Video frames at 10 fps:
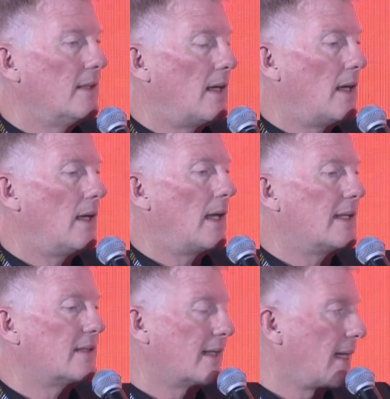And
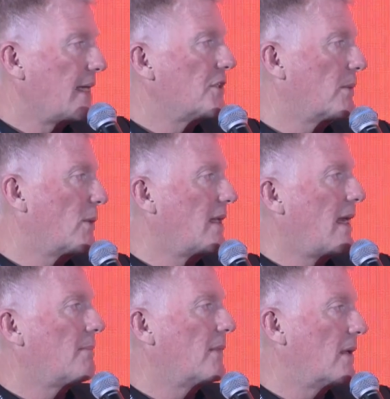it's engaging with
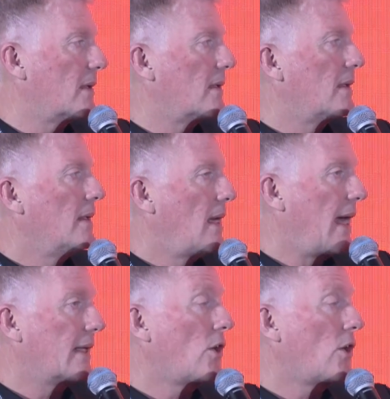them and